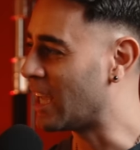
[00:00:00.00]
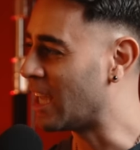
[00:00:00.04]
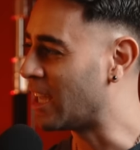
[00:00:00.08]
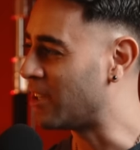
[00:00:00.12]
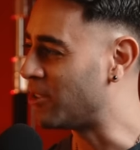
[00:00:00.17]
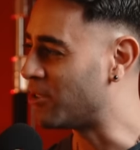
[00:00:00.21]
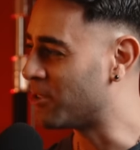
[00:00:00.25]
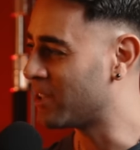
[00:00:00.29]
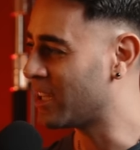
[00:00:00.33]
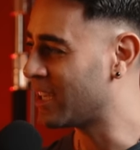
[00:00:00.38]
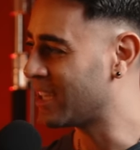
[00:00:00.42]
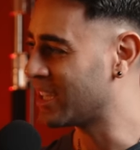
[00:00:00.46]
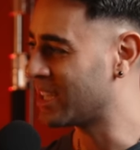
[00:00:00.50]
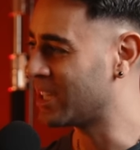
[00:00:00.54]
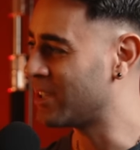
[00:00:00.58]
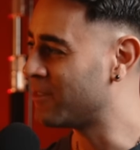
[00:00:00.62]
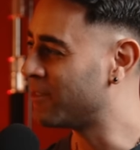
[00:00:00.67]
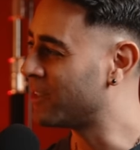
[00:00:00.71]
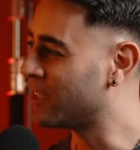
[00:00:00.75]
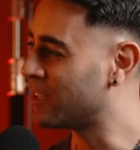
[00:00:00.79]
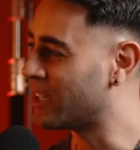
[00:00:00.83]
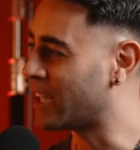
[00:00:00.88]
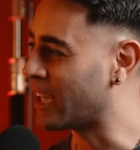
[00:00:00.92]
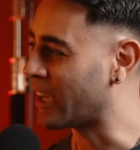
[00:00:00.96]
and you're not
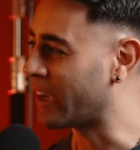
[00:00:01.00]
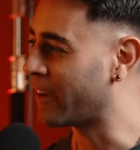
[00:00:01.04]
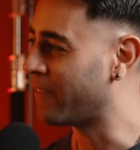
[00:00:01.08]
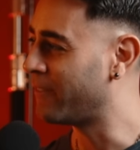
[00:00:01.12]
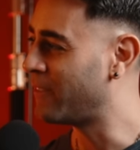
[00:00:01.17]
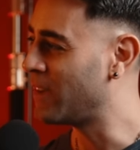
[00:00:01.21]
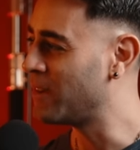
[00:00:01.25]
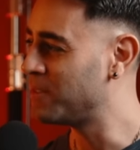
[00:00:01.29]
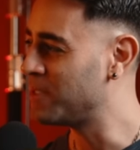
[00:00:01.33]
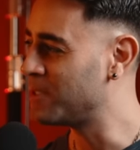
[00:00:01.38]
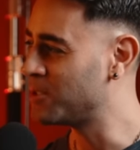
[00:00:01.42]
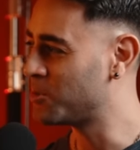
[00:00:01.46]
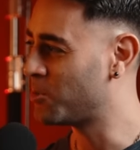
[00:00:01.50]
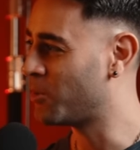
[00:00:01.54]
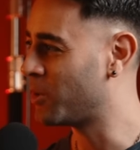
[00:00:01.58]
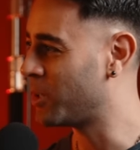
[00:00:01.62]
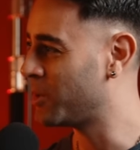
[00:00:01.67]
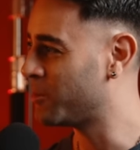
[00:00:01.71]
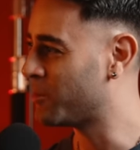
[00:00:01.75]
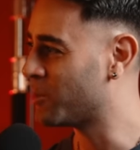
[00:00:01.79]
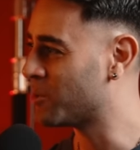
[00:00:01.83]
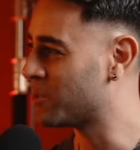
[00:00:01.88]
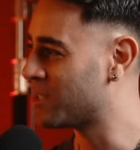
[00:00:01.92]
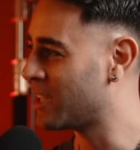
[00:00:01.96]
giving like 15,
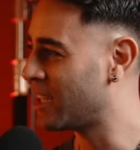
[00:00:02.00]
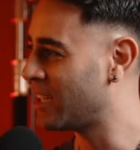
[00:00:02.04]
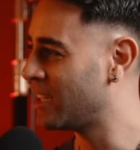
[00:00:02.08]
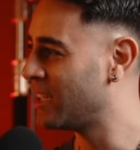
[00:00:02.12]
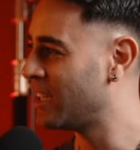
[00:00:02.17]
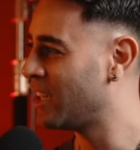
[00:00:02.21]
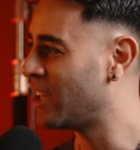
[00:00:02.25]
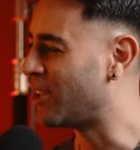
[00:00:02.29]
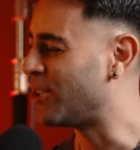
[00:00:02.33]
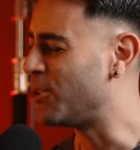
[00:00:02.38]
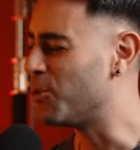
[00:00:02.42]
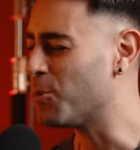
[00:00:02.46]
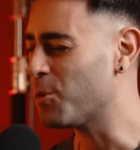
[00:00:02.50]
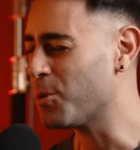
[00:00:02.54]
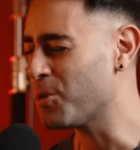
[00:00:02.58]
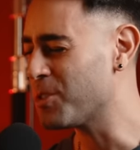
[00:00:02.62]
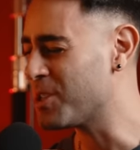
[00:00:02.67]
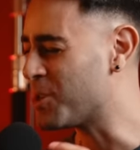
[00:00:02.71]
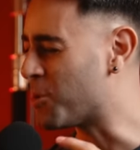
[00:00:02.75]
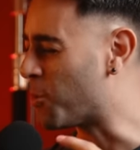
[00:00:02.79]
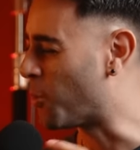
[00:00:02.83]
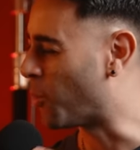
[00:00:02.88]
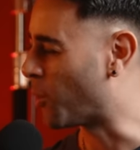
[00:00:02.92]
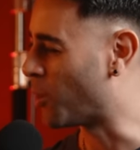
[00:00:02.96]
20%, you are
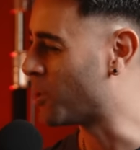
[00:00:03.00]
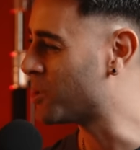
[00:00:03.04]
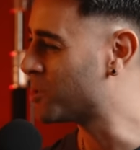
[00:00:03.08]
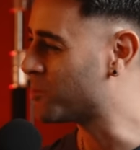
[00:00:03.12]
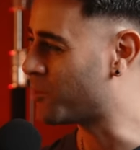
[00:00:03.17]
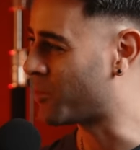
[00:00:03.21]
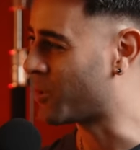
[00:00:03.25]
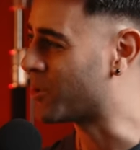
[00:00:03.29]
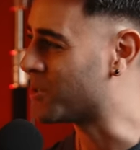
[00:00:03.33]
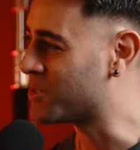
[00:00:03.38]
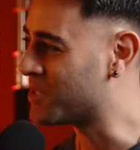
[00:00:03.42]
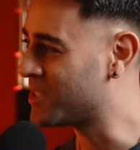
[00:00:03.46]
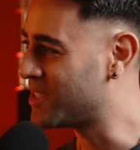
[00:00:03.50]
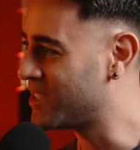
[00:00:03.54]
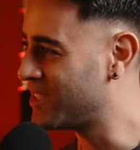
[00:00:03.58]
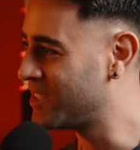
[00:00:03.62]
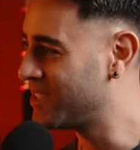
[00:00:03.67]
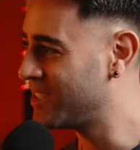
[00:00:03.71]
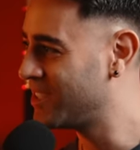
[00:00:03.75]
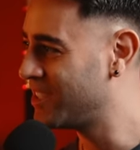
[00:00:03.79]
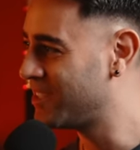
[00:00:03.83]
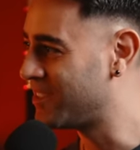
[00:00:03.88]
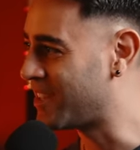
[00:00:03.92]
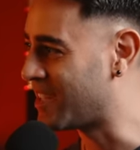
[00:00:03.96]
the worst
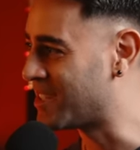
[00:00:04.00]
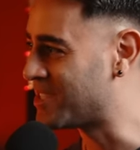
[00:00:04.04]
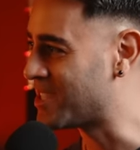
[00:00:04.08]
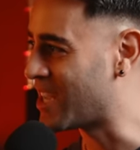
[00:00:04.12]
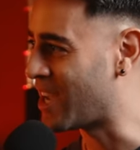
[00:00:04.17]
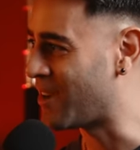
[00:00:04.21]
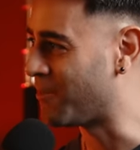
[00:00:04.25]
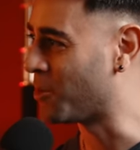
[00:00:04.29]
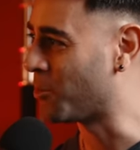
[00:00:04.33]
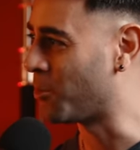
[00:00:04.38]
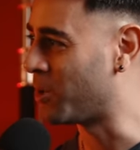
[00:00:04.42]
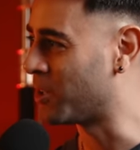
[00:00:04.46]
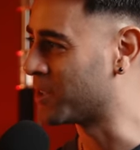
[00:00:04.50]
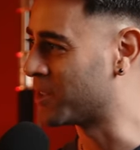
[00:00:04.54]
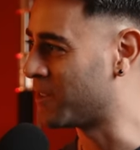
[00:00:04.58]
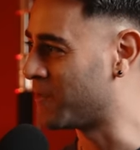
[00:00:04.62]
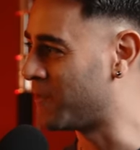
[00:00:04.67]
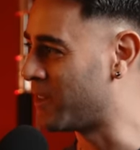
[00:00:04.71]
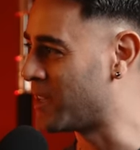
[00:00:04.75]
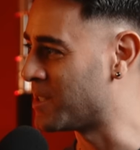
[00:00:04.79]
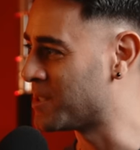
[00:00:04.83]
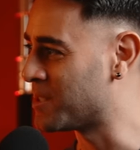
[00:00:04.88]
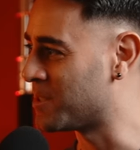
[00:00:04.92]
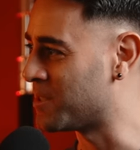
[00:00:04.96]
person that's ever walked the
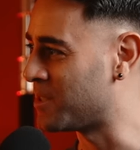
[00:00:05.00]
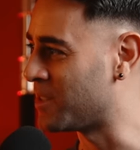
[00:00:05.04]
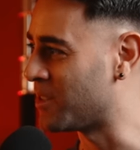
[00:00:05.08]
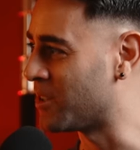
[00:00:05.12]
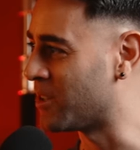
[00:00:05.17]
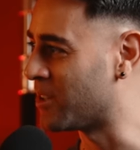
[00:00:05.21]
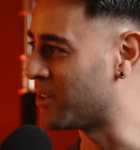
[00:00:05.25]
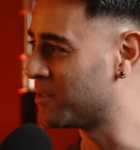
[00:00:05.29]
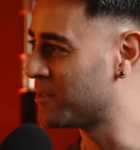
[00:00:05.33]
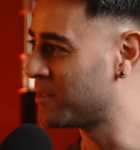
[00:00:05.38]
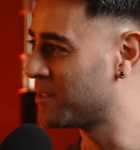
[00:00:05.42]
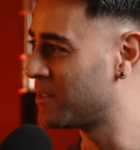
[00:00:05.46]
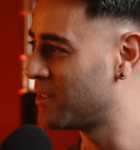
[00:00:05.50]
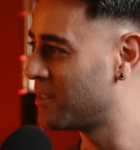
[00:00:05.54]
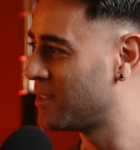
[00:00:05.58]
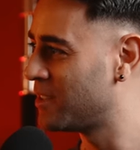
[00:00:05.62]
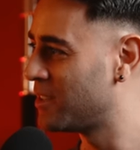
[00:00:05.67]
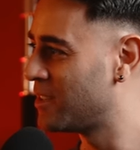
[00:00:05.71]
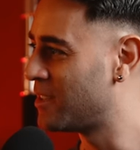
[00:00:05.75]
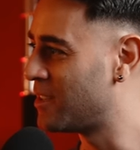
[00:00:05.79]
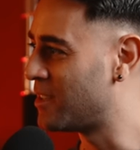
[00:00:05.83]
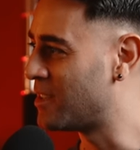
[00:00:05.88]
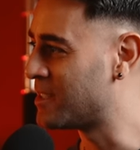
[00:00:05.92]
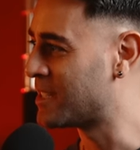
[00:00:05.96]
face of the earth.
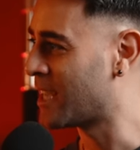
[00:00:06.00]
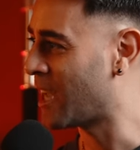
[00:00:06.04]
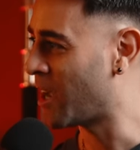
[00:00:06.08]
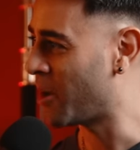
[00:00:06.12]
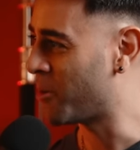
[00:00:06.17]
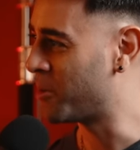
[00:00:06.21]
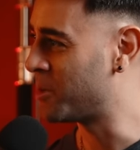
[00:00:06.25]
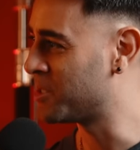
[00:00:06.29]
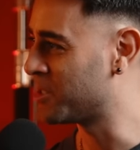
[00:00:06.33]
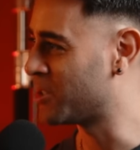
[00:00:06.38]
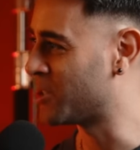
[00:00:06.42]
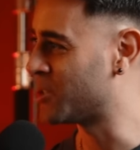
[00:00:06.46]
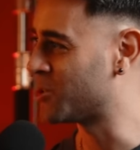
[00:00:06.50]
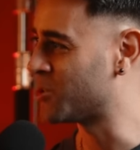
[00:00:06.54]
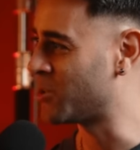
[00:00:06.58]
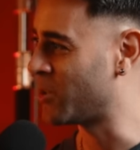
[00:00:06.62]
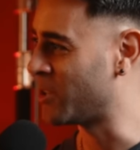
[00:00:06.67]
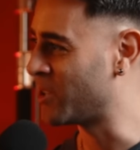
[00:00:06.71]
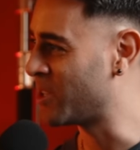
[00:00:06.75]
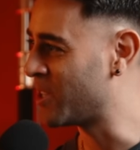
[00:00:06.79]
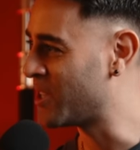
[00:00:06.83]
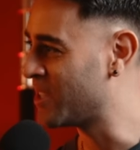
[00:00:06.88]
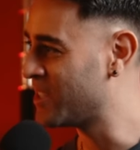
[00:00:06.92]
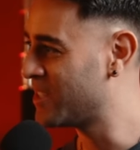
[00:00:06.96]
Is that how it is in
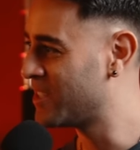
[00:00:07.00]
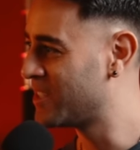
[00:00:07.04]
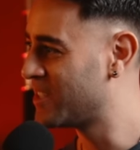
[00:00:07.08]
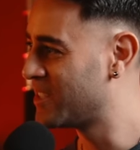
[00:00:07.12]
Australia?